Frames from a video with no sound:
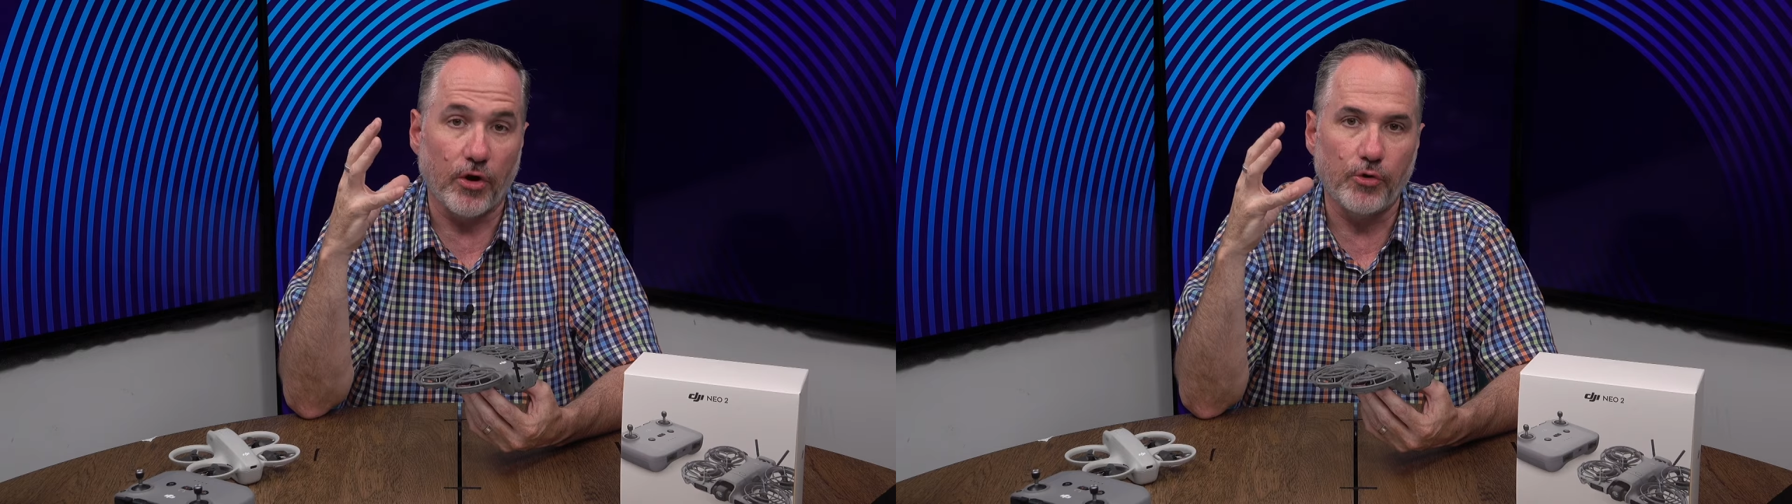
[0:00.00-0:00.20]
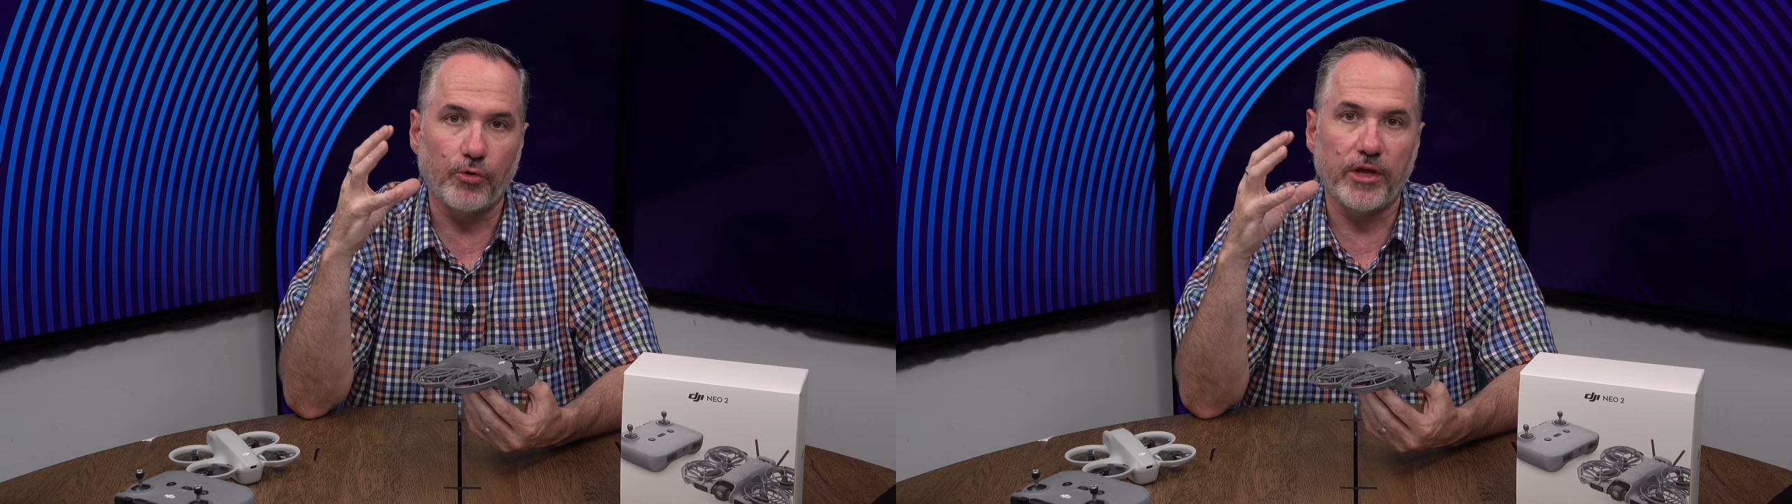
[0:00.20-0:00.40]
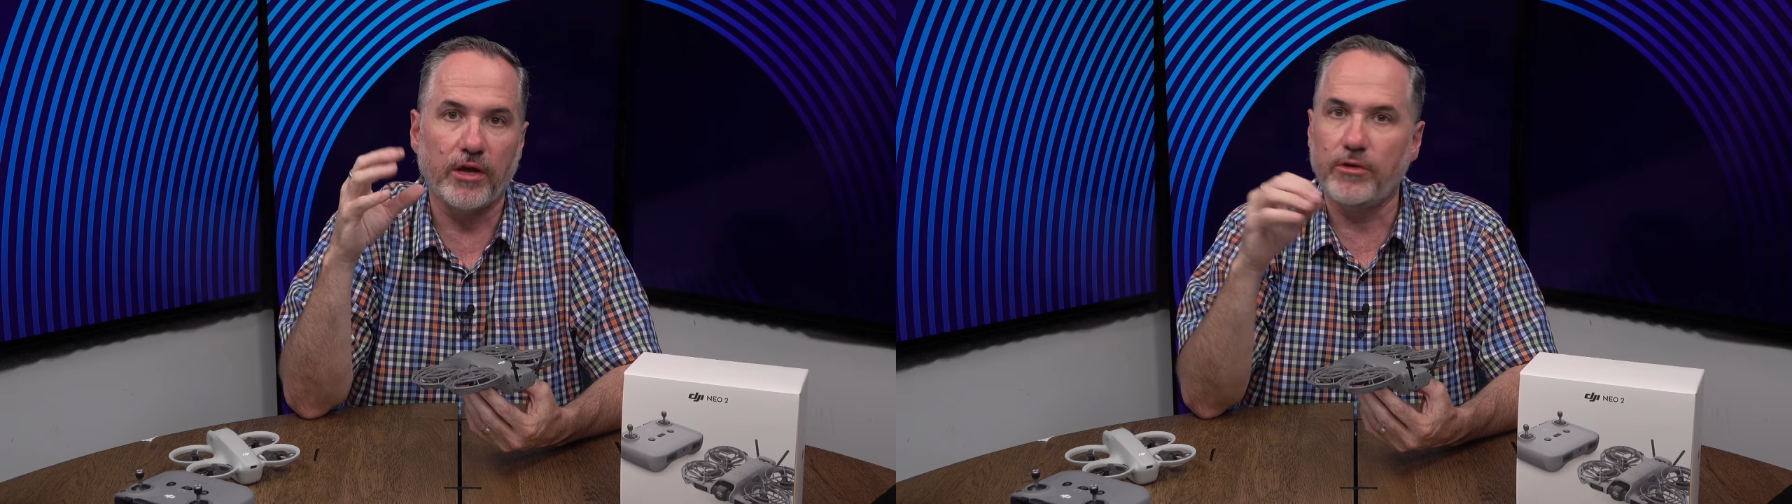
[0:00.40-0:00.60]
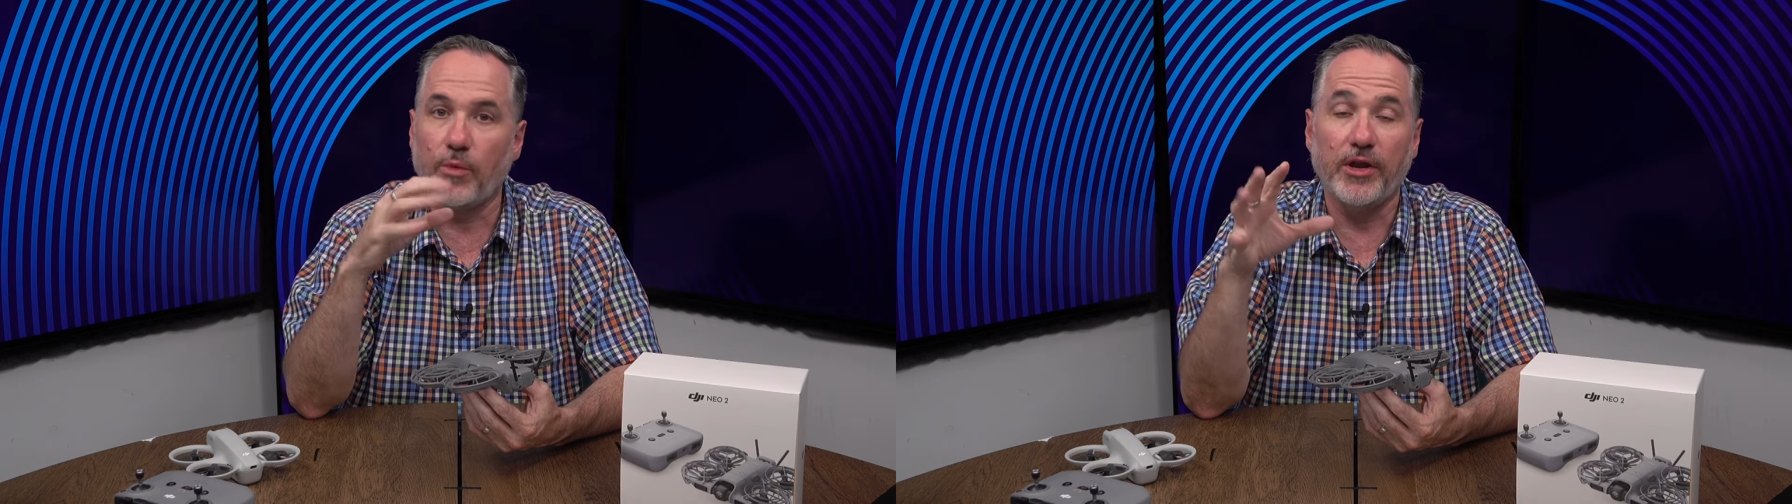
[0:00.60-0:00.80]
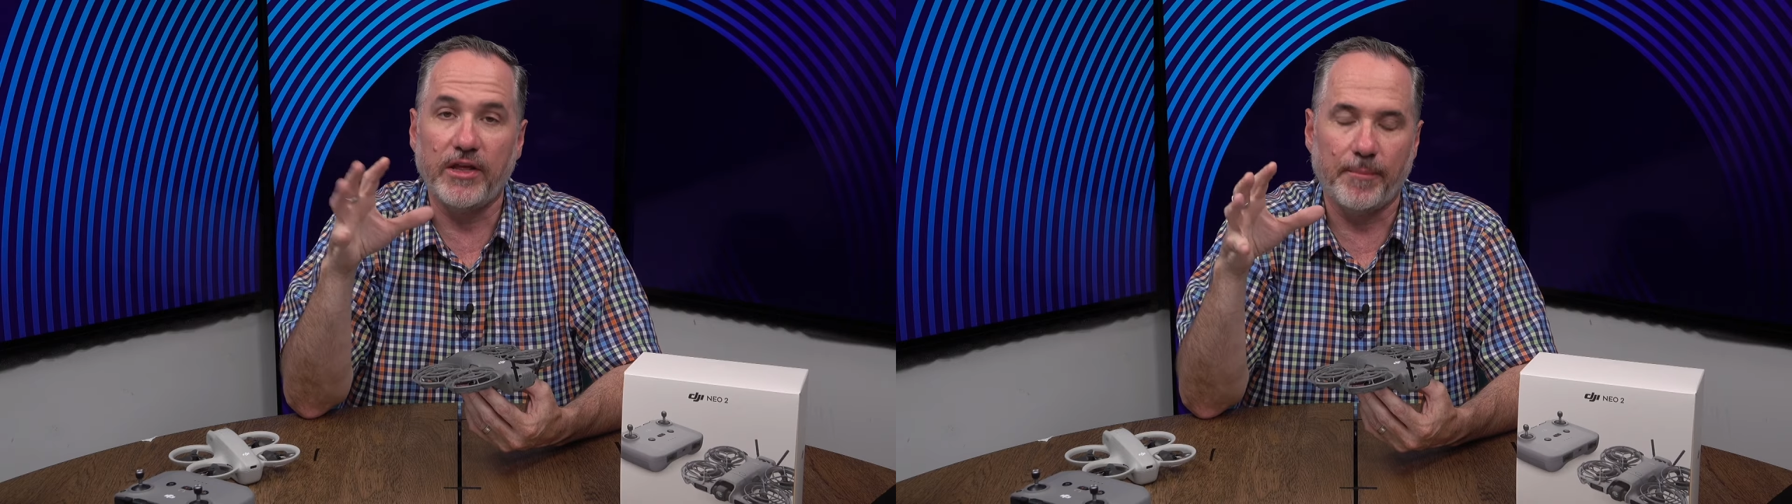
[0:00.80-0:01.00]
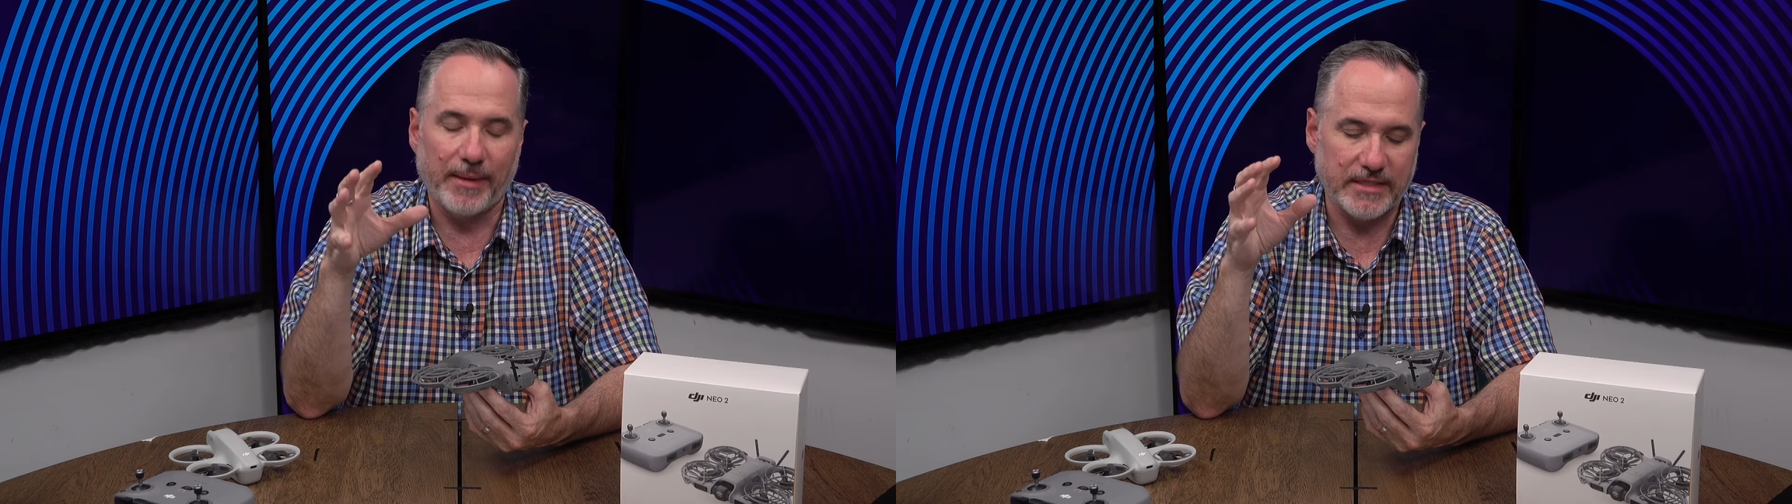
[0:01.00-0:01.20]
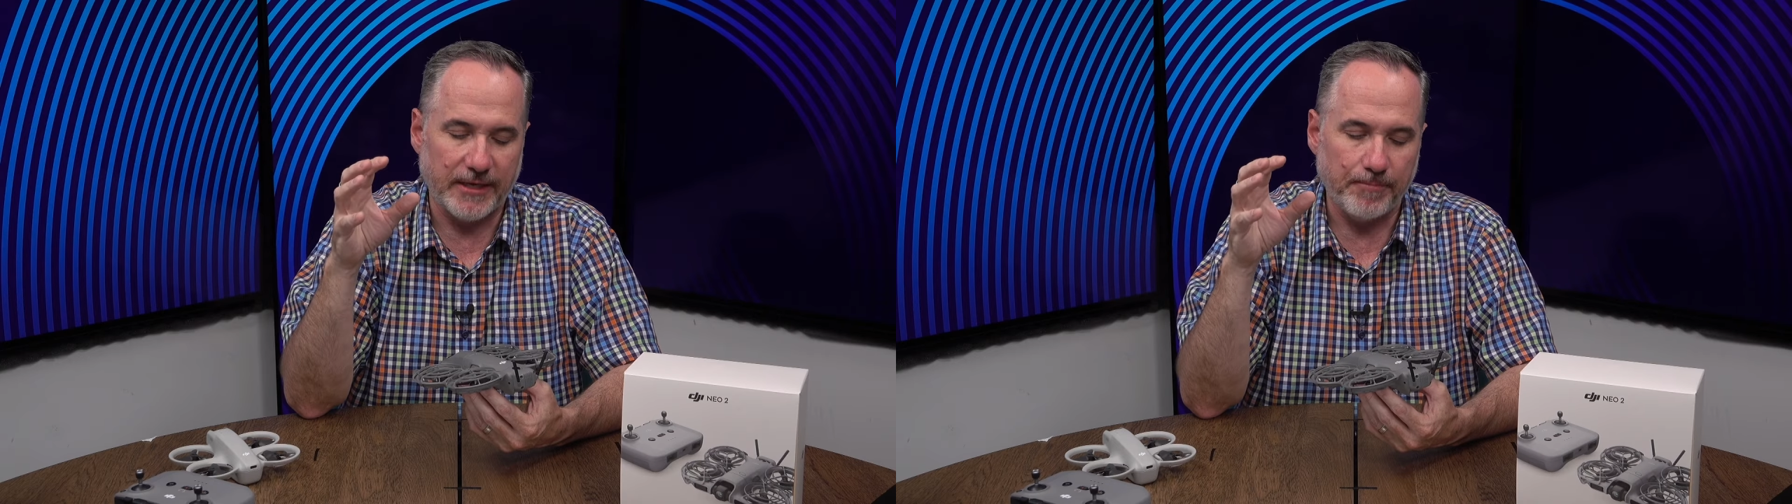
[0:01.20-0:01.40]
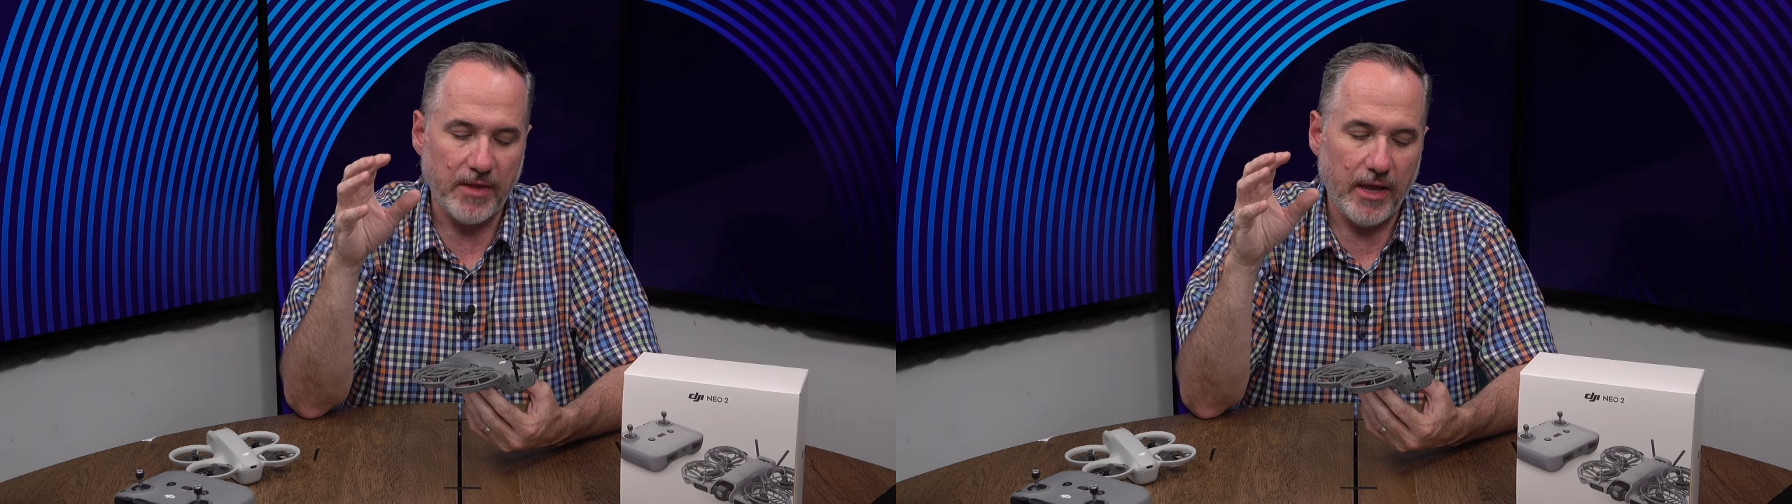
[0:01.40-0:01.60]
audio, you won't hear the buzzing.